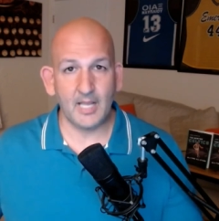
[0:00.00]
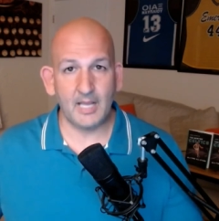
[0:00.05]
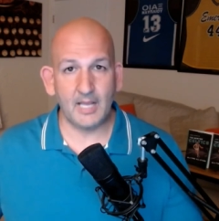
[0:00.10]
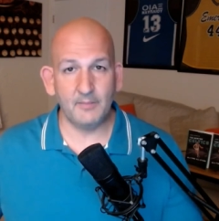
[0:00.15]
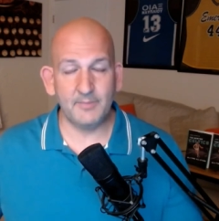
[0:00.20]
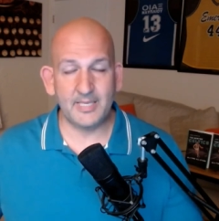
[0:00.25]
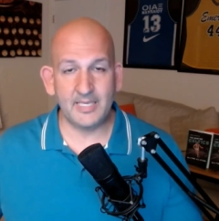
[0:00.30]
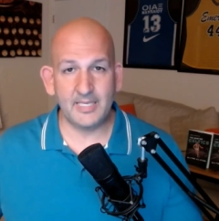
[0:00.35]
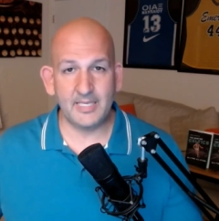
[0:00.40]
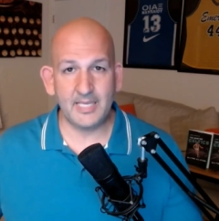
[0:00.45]

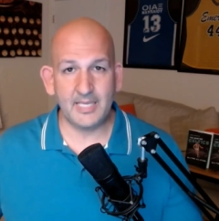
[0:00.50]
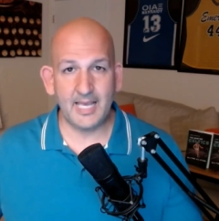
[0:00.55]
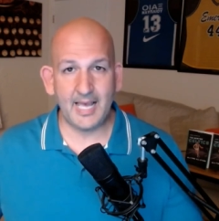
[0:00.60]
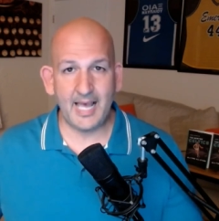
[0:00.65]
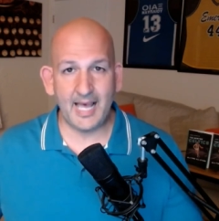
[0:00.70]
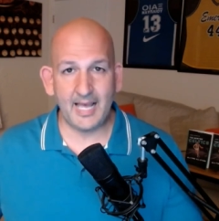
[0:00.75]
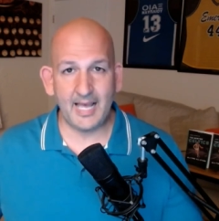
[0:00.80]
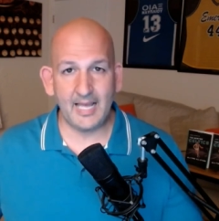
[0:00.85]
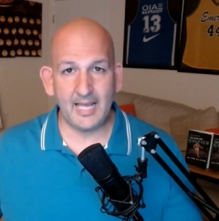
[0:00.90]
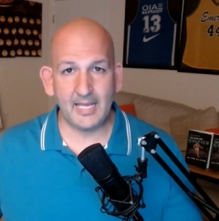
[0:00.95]
I'll be
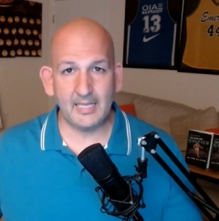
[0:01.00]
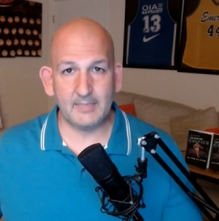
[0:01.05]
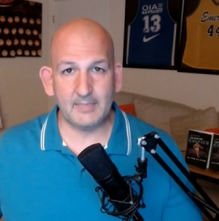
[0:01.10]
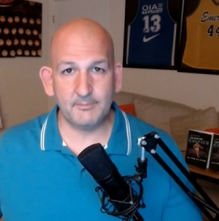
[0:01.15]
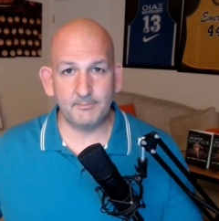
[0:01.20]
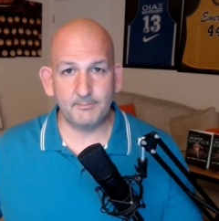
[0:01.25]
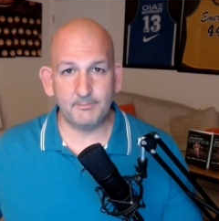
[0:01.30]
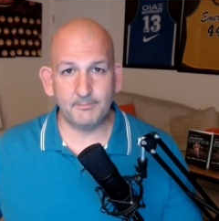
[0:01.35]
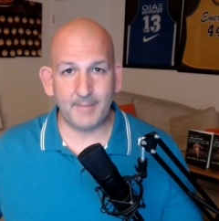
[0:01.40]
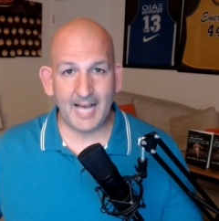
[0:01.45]

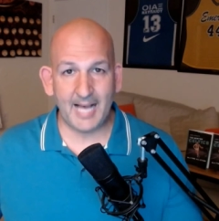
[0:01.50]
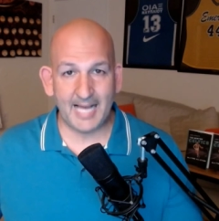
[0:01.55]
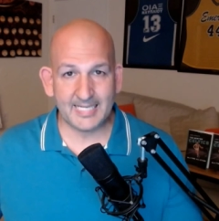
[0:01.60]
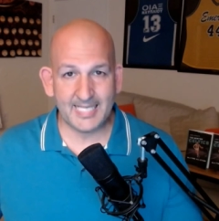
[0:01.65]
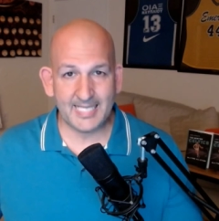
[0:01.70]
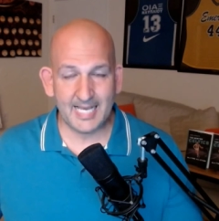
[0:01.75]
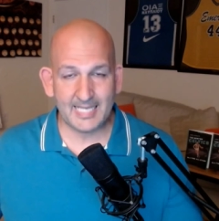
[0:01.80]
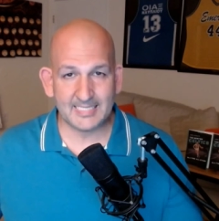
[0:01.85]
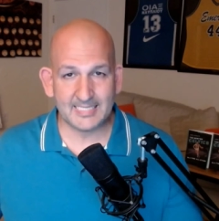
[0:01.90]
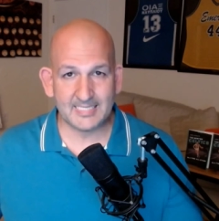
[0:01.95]

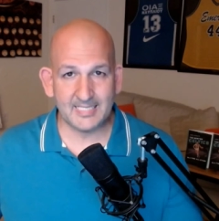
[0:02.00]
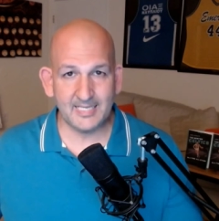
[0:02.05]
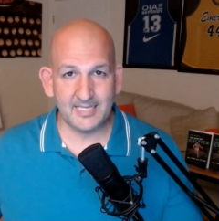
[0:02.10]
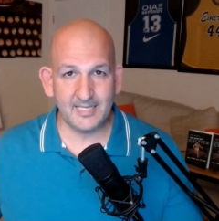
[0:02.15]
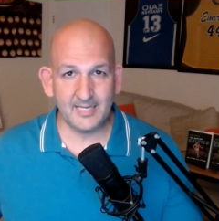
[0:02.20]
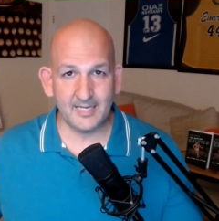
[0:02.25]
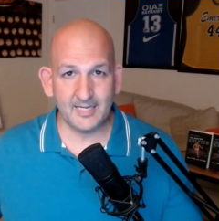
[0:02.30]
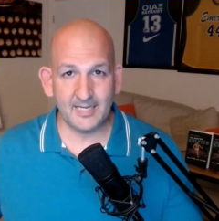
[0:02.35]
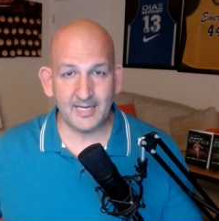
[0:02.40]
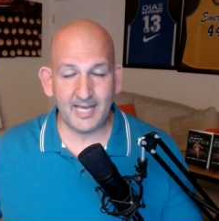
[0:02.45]

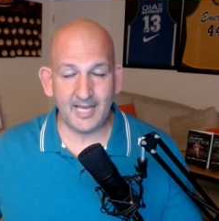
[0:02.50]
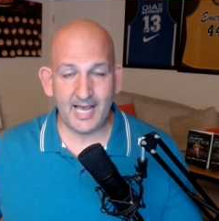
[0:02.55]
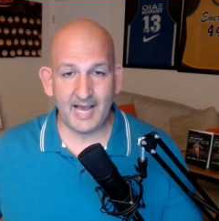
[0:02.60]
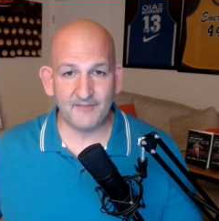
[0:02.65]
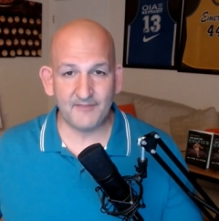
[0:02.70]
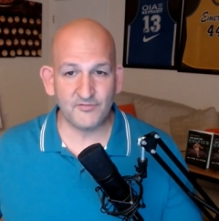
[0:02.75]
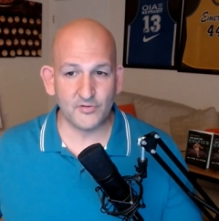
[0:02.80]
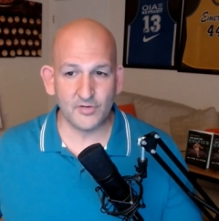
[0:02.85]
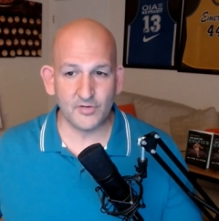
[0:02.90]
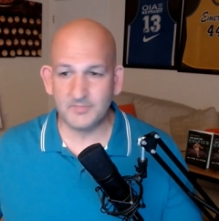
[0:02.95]
podcasting uh,
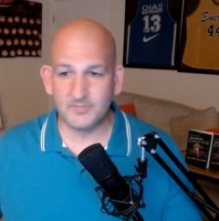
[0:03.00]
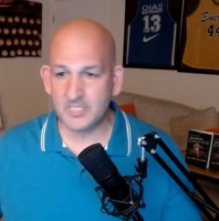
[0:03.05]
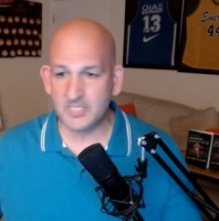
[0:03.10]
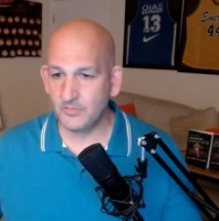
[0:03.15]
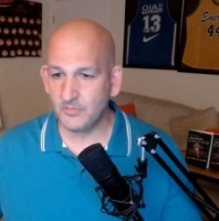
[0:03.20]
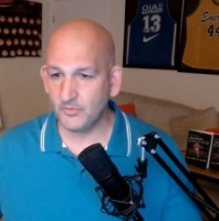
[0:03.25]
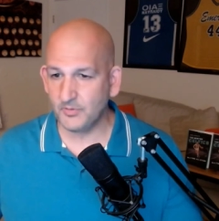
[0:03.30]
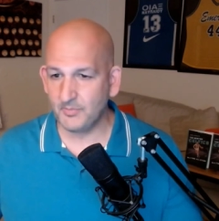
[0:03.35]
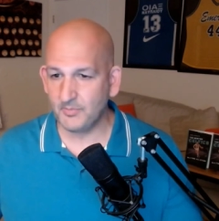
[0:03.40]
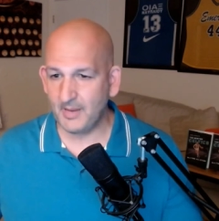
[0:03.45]
after I'm
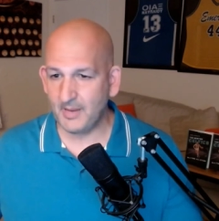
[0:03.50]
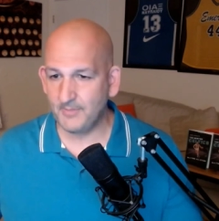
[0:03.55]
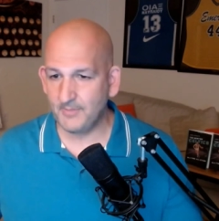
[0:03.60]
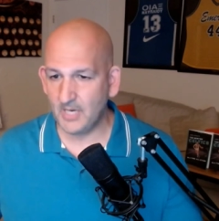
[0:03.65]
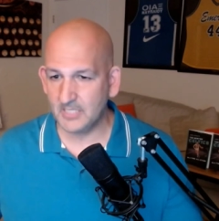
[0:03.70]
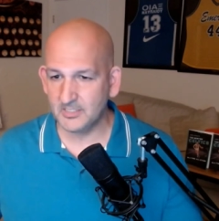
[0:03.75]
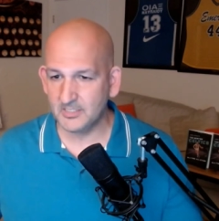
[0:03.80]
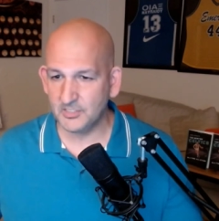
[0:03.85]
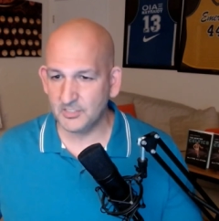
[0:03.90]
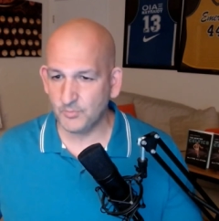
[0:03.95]
done with my
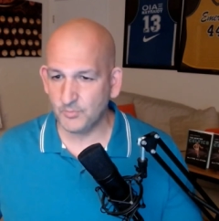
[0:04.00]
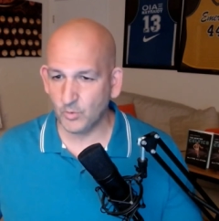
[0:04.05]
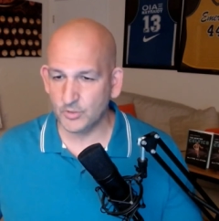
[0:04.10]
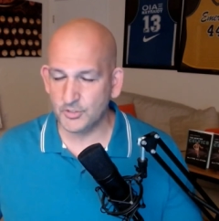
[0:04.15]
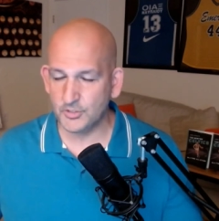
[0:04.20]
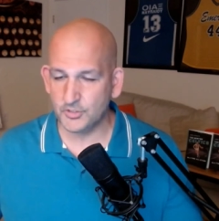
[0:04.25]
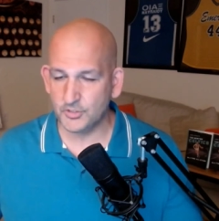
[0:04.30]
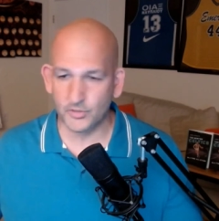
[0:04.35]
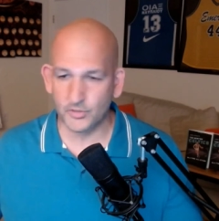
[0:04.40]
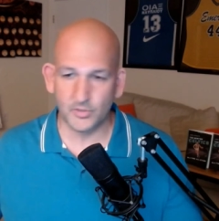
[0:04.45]
Boston
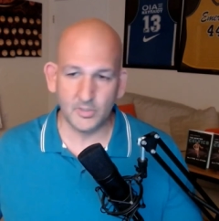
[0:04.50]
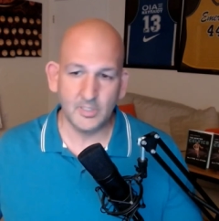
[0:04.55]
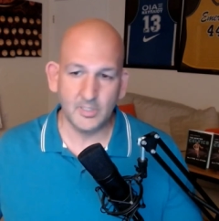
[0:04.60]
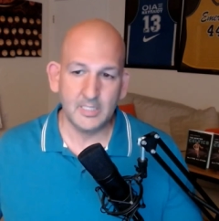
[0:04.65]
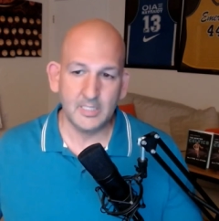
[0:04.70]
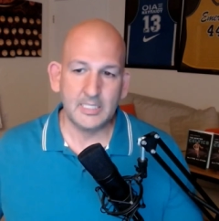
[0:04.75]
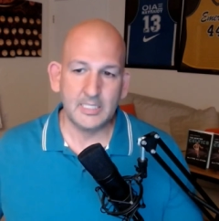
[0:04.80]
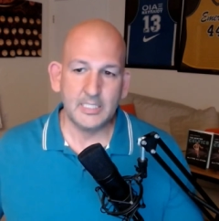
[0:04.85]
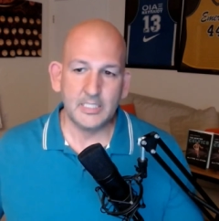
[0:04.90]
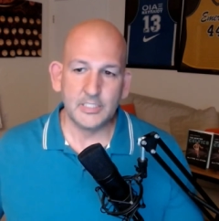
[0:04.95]
Sports
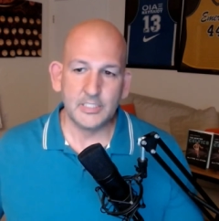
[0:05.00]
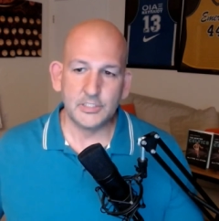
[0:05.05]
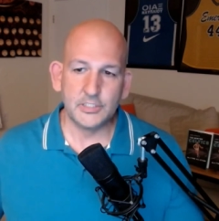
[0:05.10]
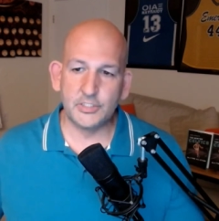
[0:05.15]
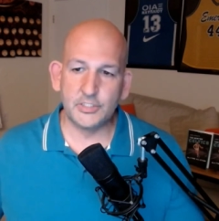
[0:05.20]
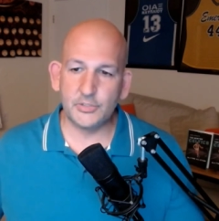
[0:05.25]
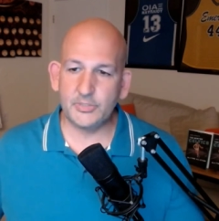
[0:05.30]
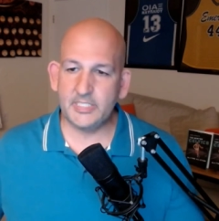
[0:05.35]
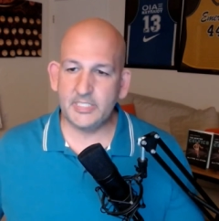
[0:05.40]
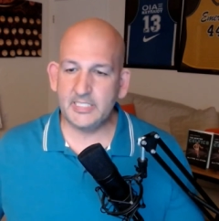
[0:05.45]
Journal
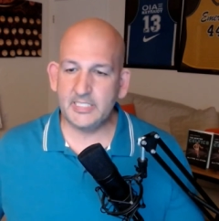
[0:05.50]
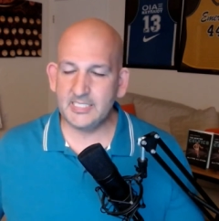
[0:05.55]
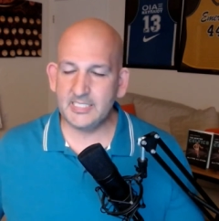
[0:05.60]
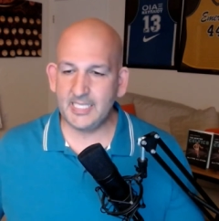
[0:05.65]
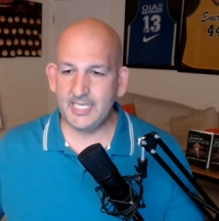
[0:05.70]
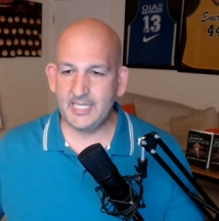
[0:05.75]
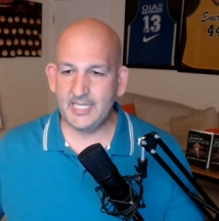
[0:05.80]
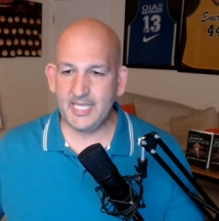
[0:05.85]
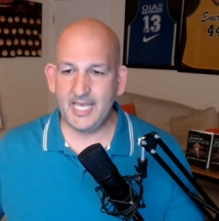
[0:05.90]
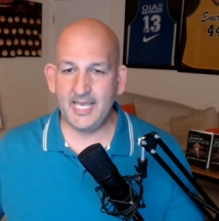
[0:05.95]
duties,
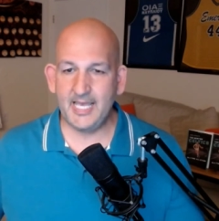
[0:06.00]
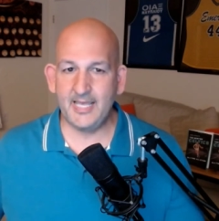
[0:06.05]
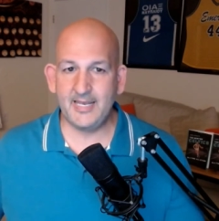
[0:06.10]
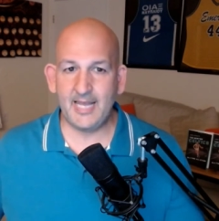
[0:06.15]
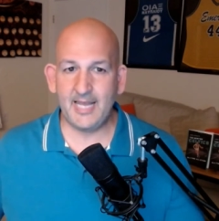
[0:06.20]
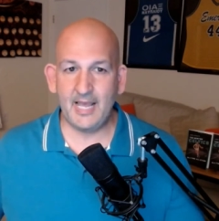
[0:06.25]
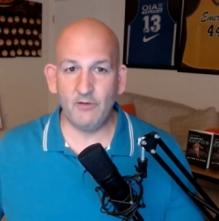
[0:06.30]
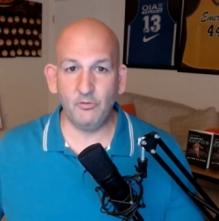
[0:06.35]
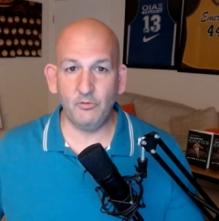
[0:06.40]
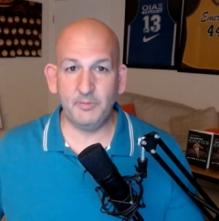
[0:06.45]
and
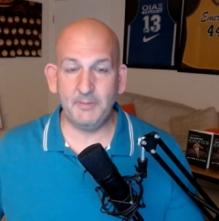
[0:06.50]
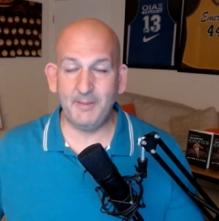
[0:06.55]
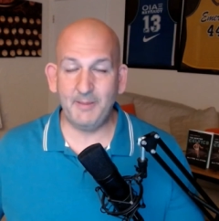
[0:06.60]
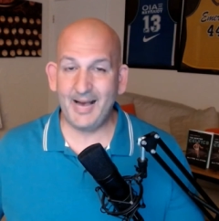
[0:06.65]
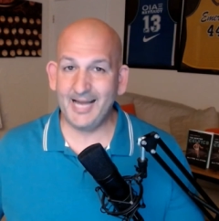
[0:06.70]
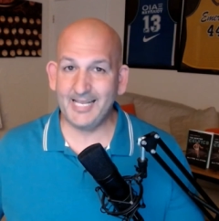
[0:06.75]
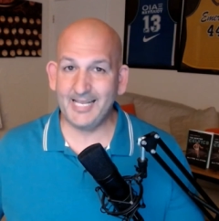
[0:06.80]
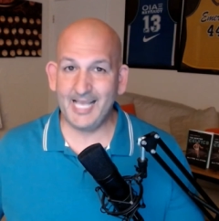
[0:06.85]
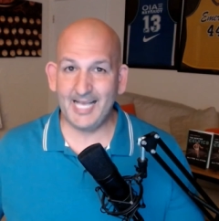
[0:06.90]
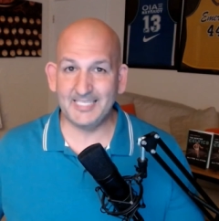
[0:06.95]
then I will be
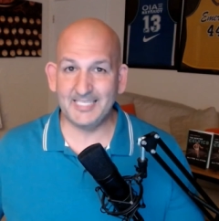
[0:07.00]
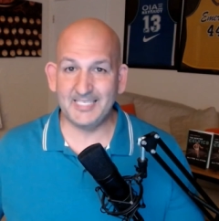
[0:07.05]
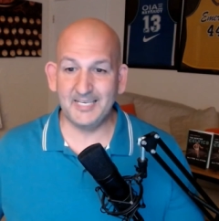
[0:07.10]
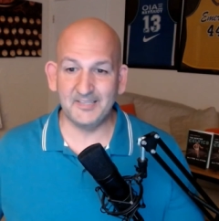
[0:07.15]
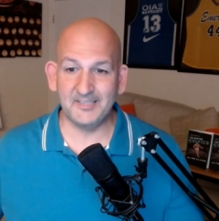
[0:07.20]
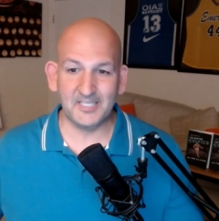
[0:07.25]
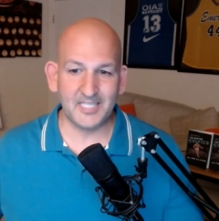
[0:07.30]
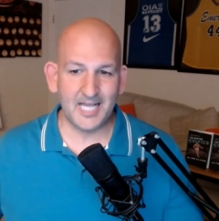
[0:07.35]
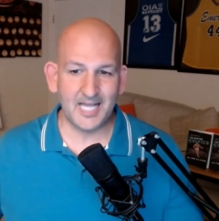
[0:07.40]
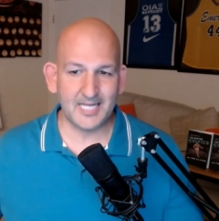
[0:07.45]

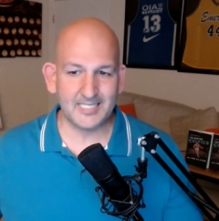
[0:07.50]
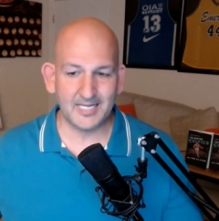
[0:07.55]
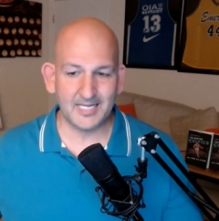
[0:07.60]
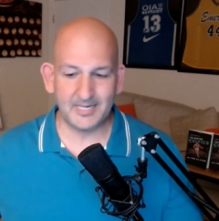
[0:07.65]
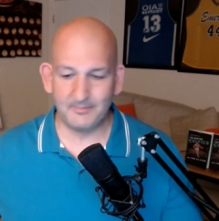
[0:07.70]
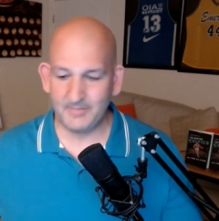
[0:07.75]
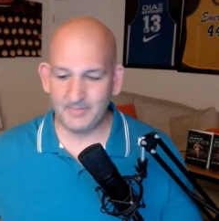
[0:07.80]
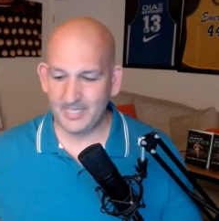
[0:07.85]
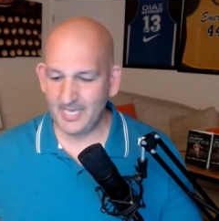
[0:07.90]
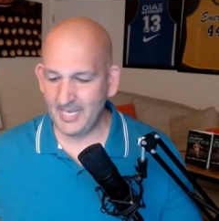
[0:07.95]
podcasting on the Locked
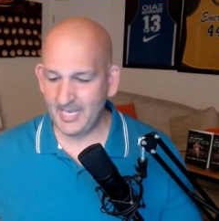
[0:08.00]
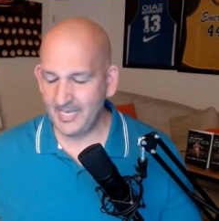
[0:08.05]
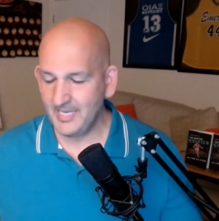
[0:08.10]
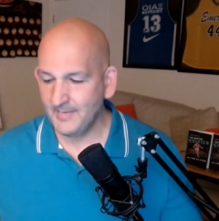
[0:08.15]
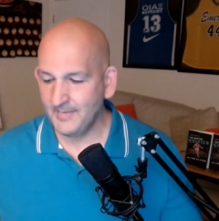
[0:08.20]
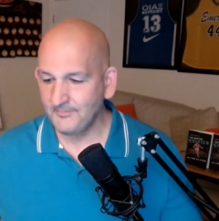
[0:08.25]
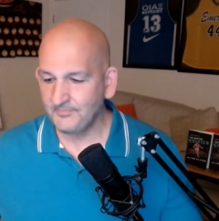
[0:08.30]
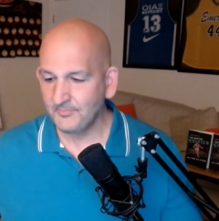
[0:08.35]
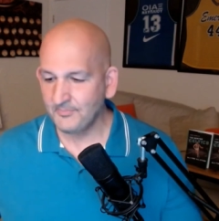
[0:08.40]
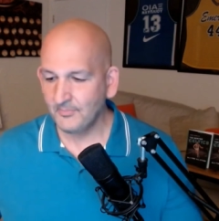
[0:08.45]
On N B
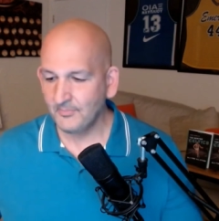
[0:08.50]
A